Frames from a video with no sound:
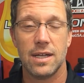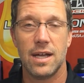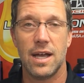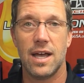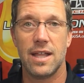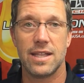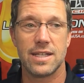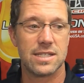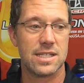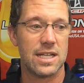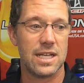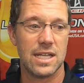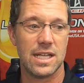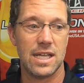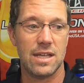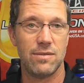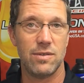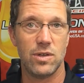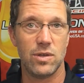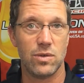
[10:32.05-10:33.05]
That's going to
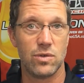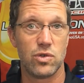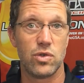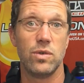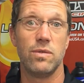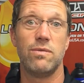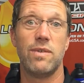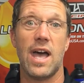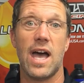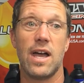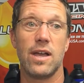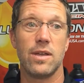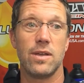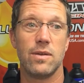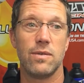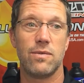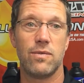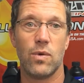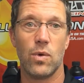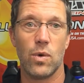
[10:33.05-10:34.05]
give you true
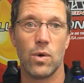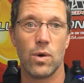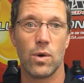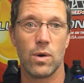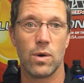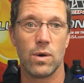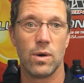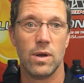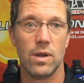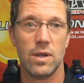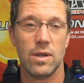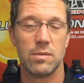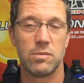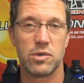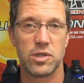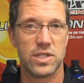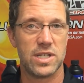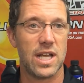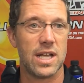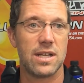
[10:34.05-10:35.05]
value for
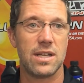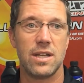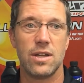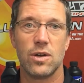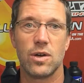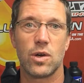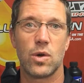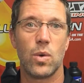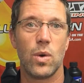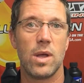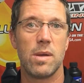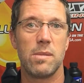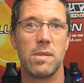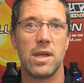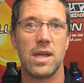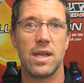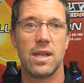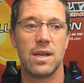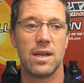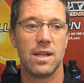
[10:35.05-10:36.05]
protecting your
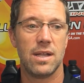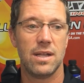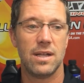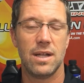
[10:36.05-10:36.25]
equipment,